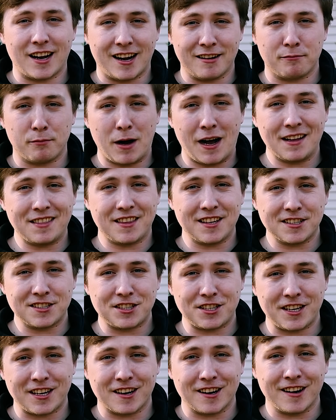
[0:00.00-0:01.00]
I've bought
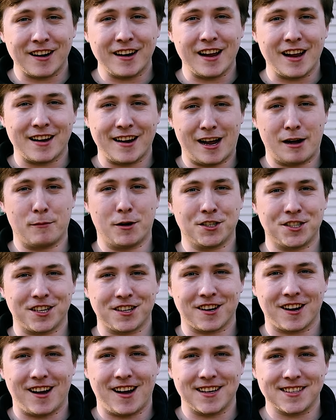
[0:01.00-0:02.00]
this year and how much it
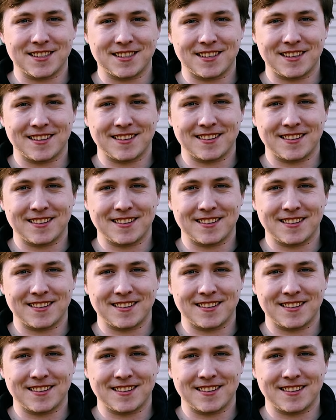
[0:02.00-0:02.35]
cost.